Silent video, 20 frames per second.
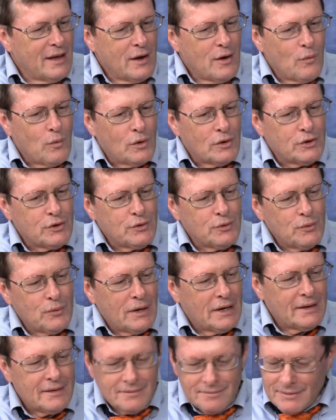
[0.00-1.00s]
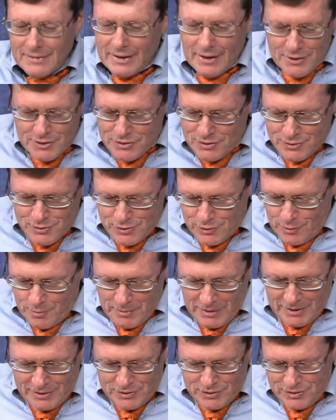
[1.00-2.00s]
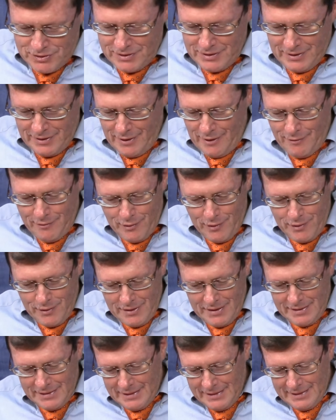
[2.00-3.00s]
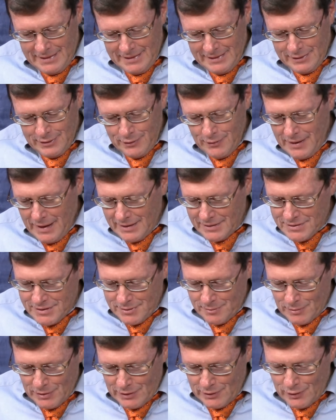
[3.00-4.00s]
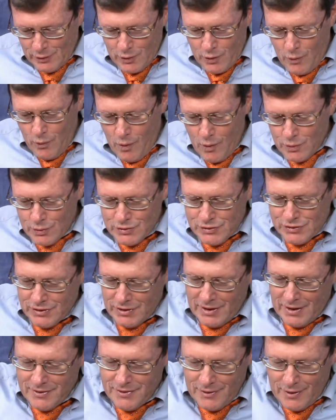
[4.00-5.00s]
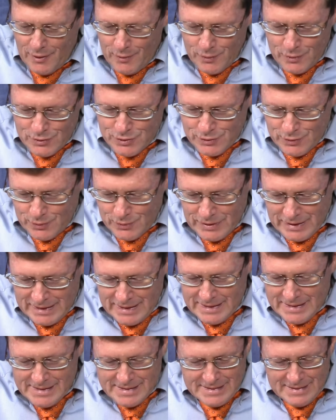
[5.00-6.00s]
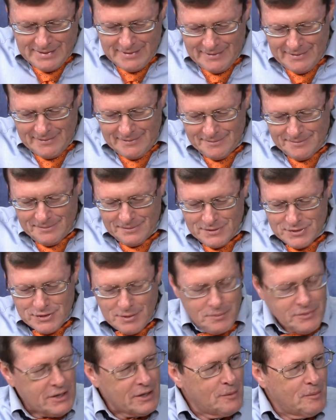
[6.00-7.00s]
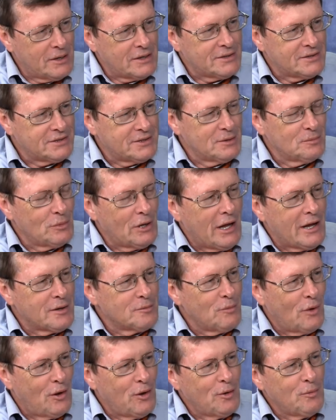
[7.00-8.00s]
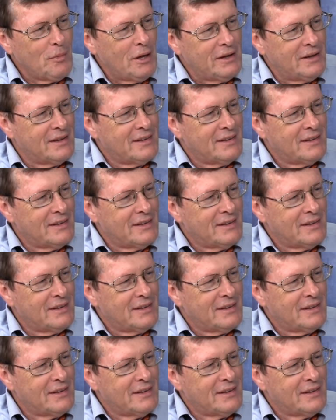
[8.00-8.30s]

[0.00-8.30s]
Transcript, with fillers: Well, you, uh, gosh, there's so much to cover. and uh, you had some little quotes that I thought were so neat. Uh, something about a dim light bulb.